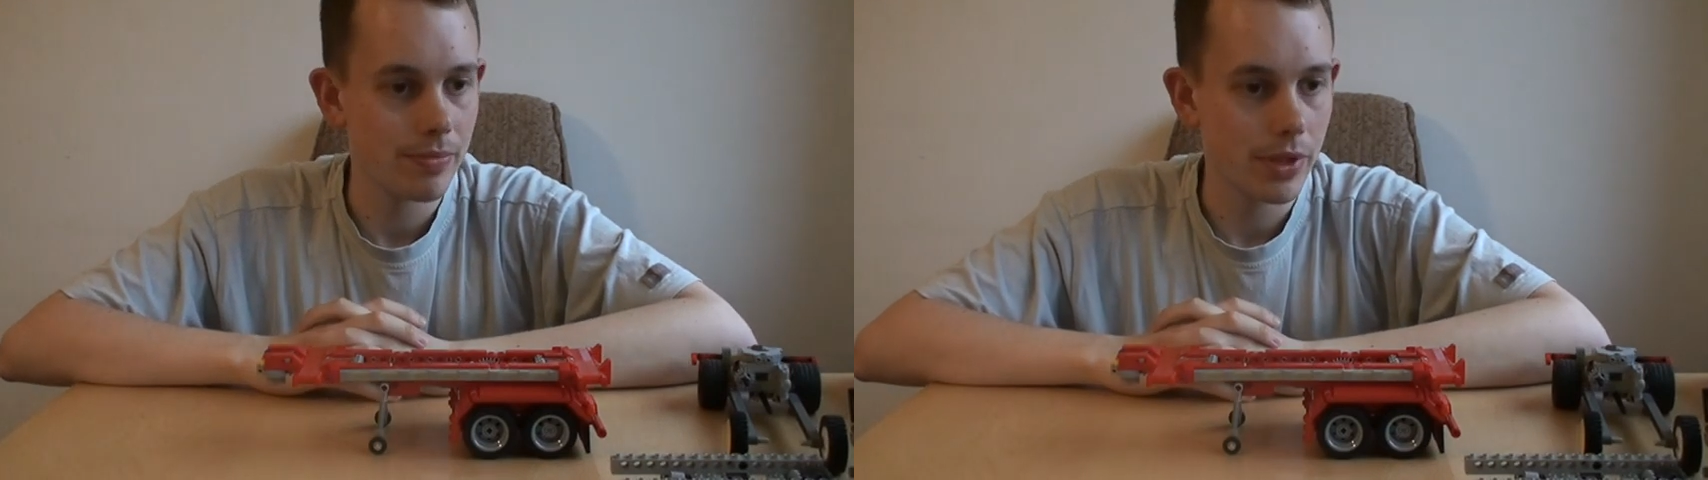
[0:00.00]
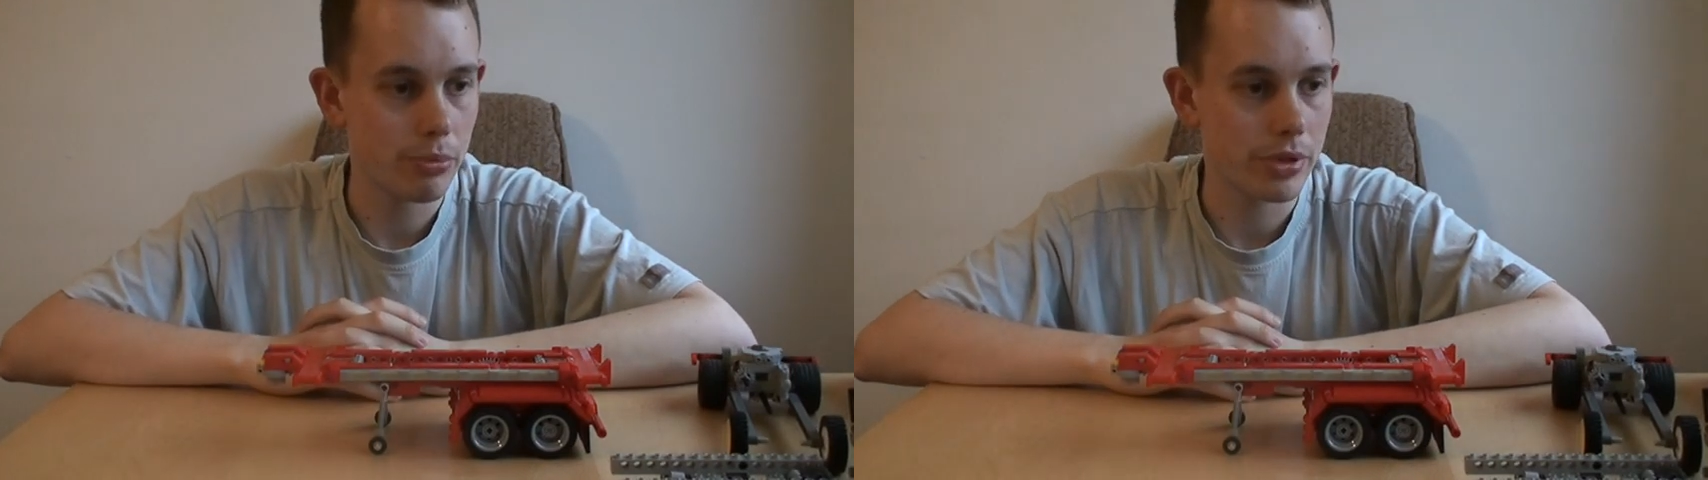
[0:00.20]

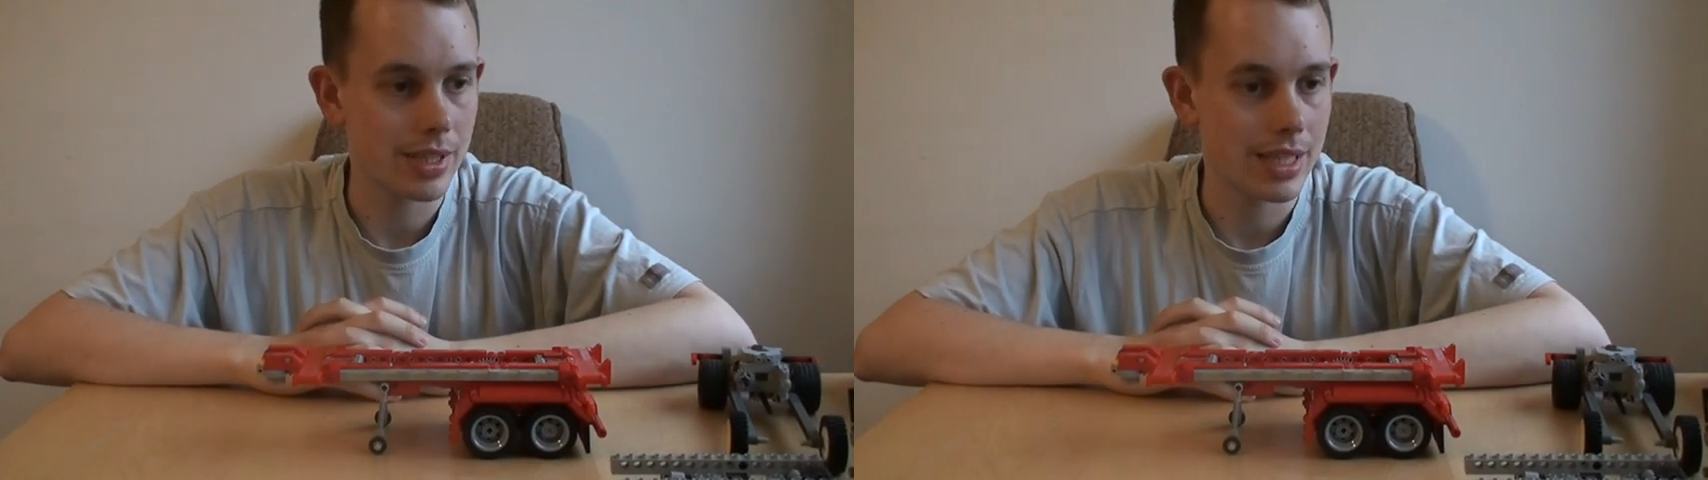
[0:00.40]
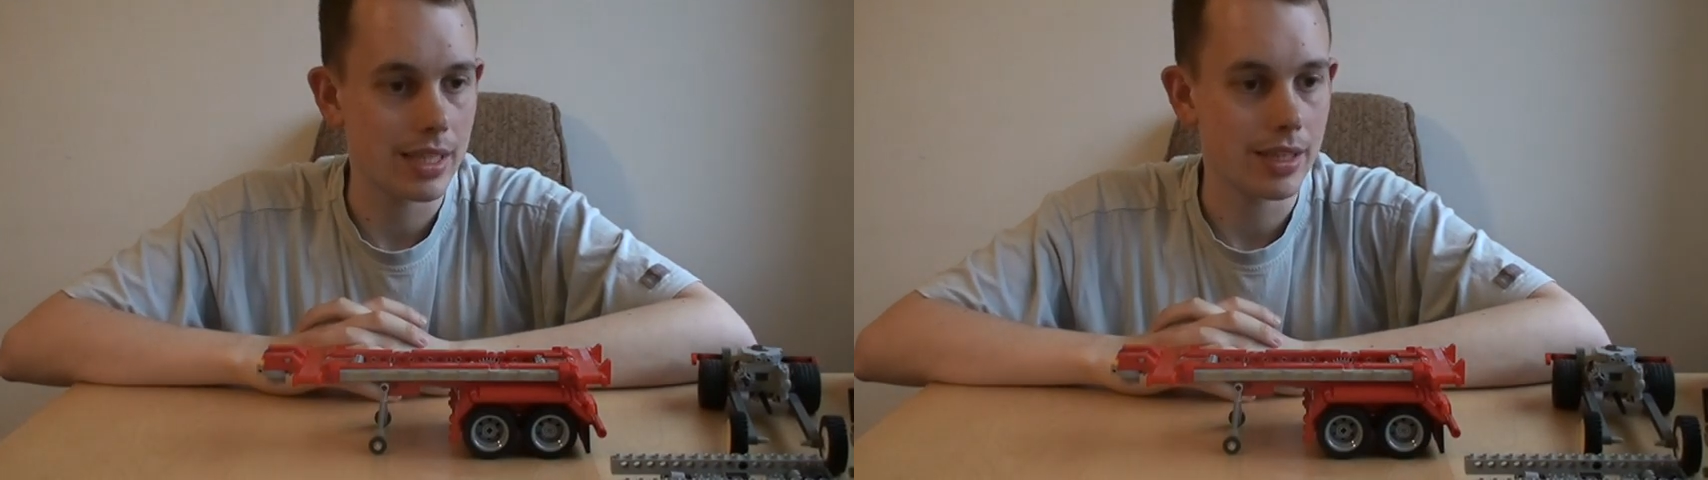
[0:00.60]
the
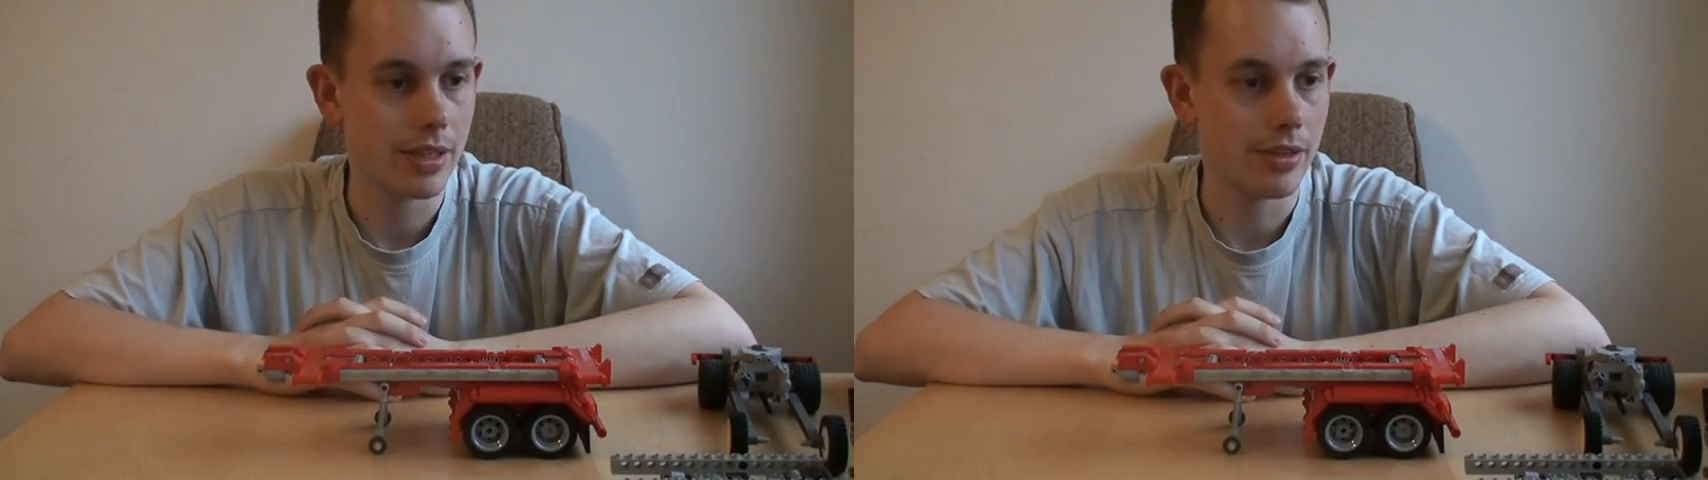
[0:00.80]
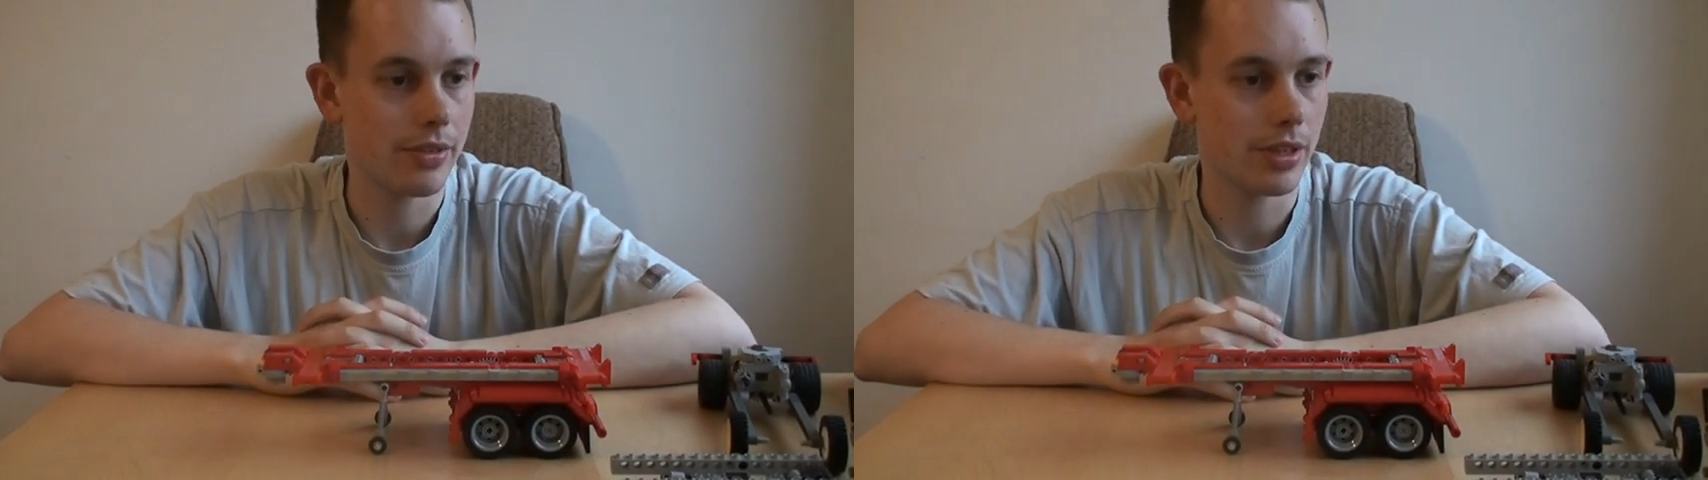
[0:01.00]

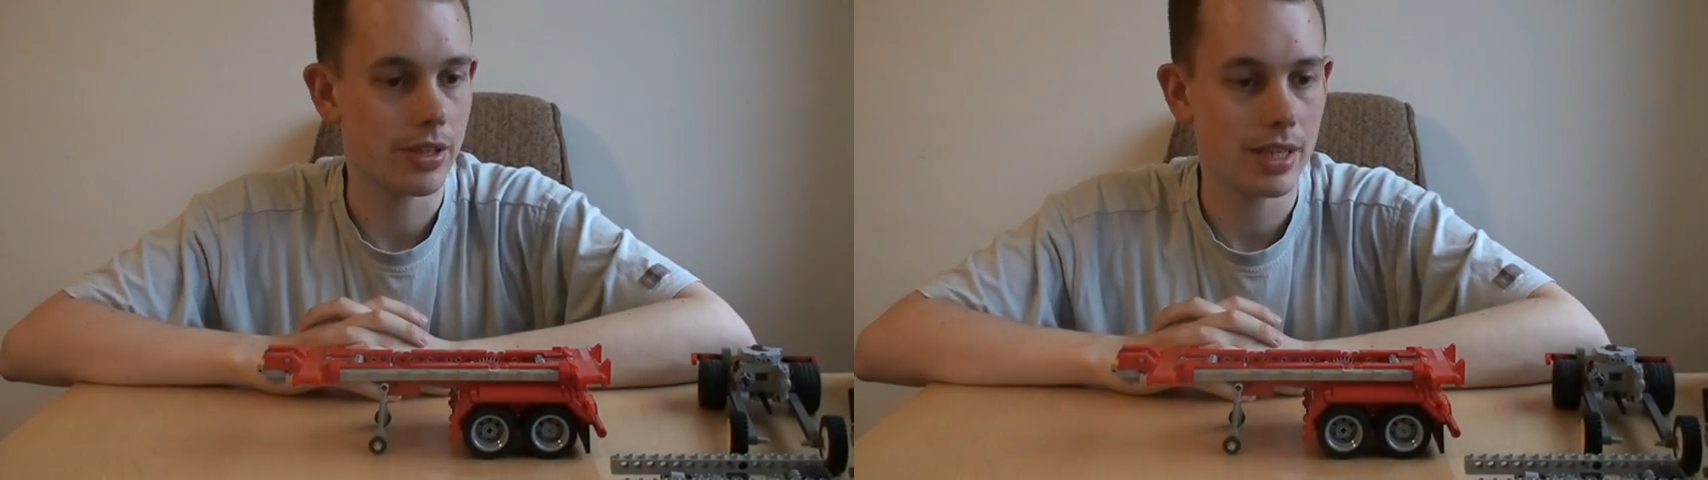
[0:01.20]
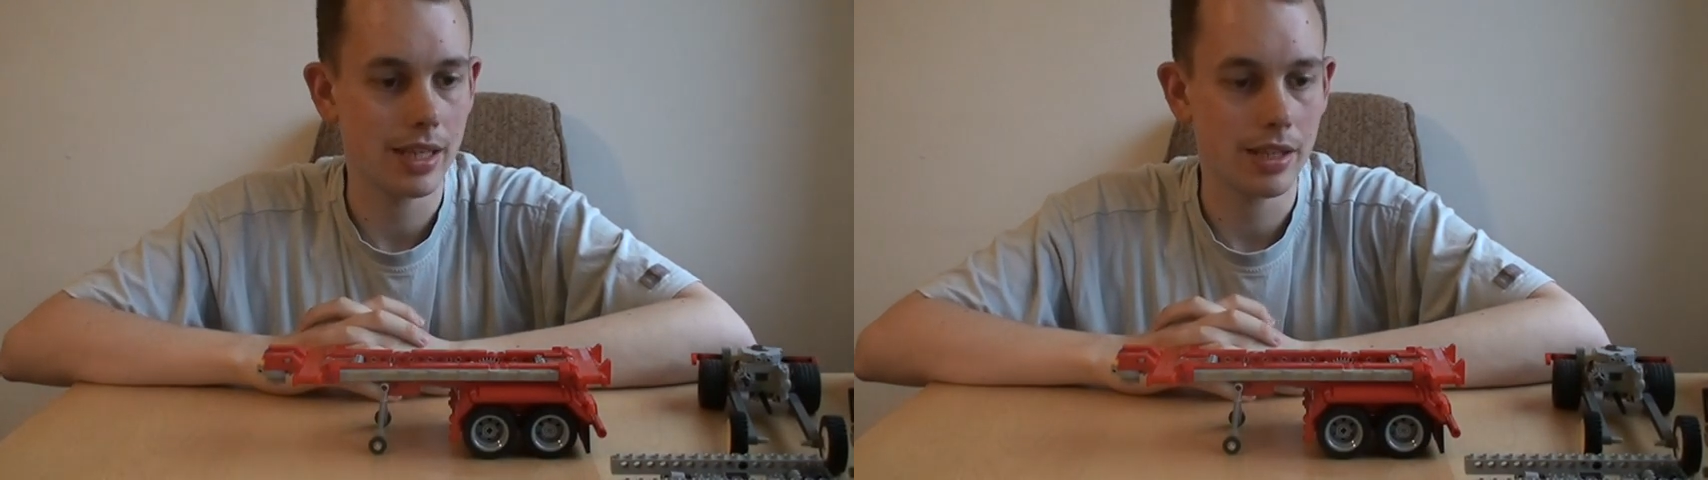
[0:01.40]
presentation of the
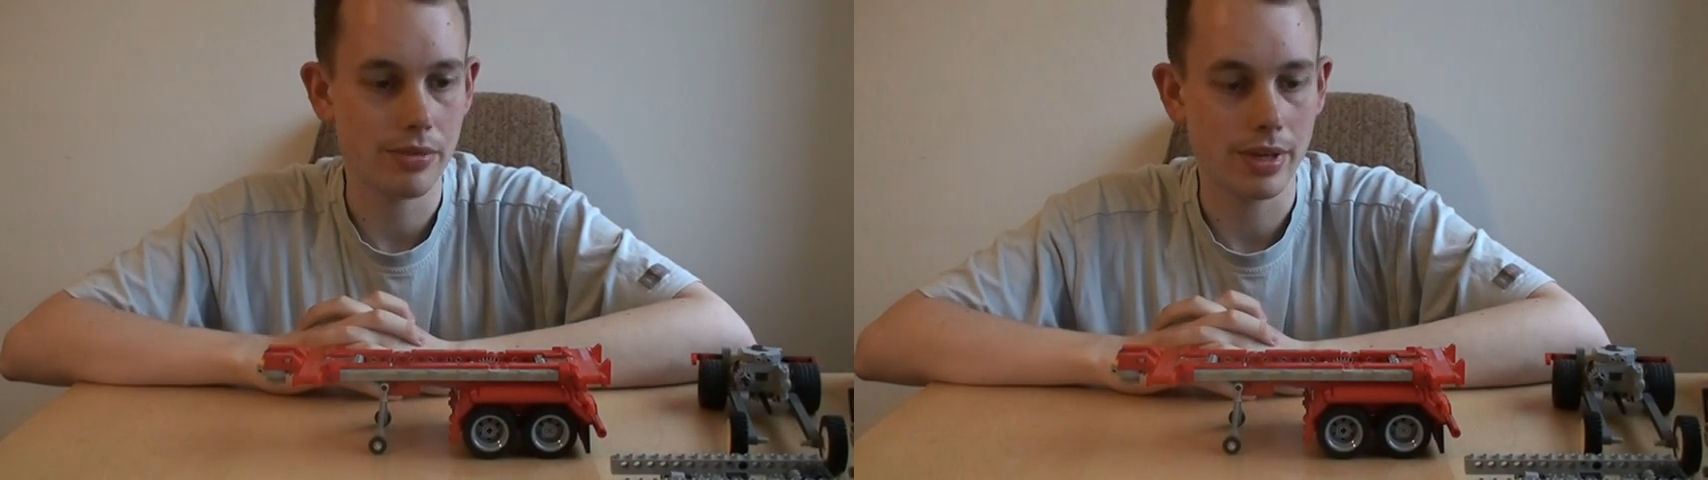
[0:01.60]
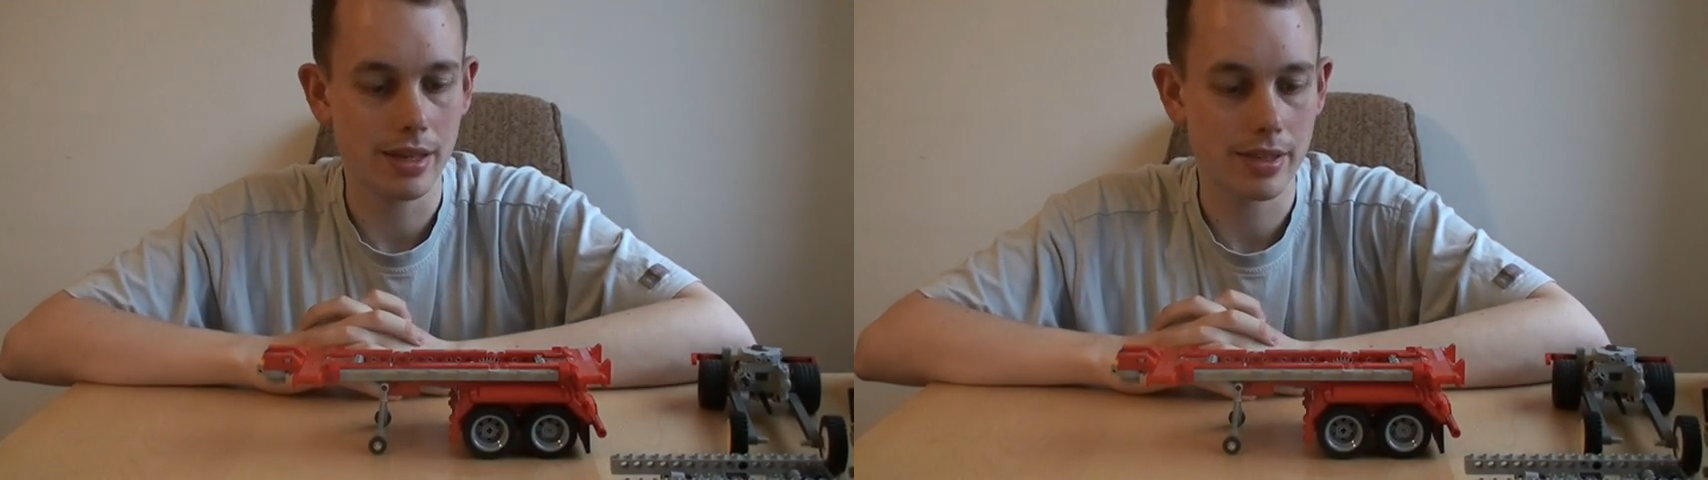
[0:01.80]
container
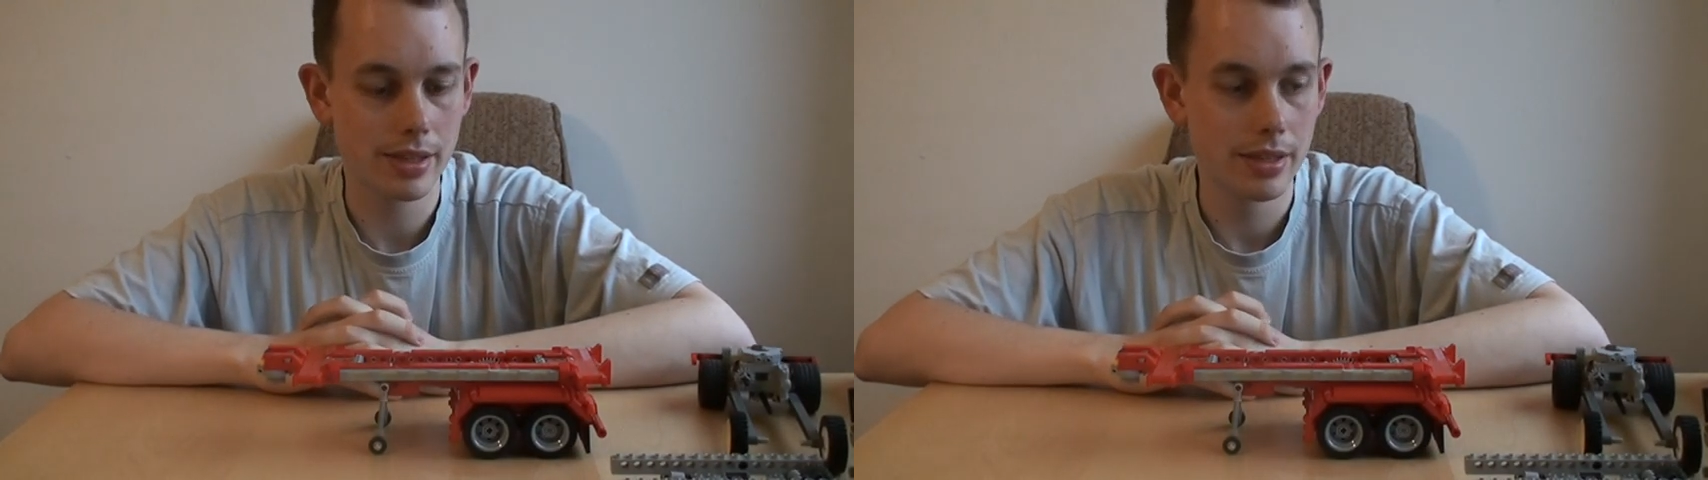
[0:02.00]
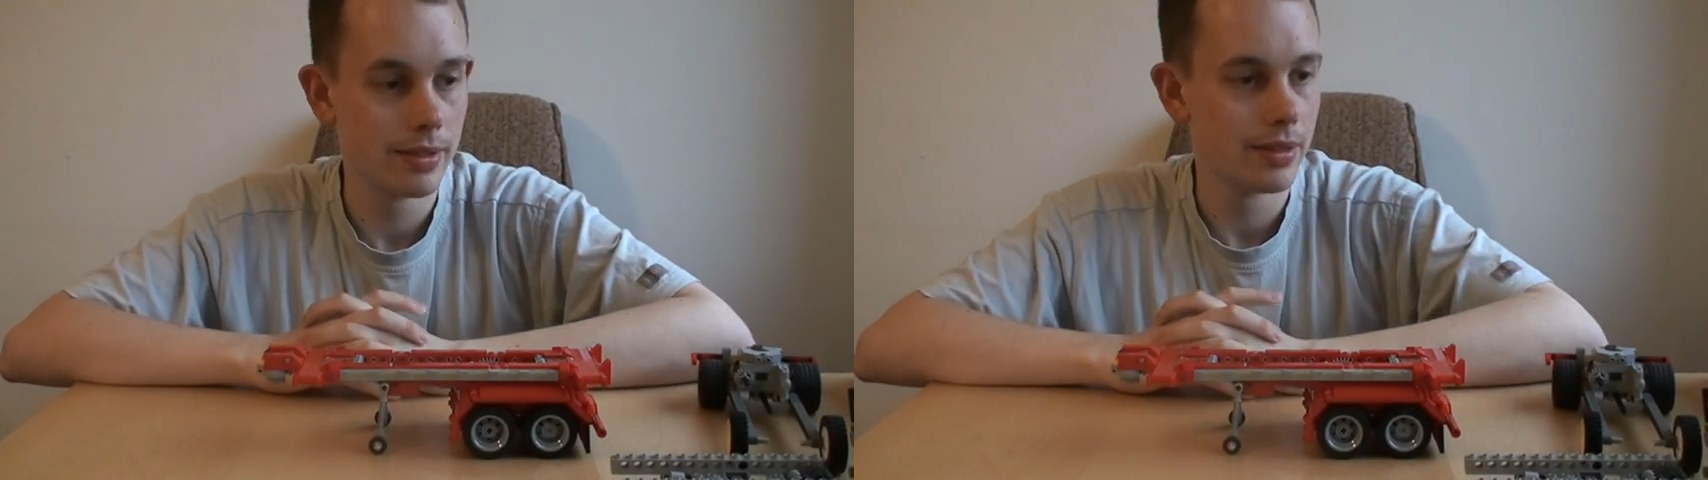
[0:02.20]
trailers.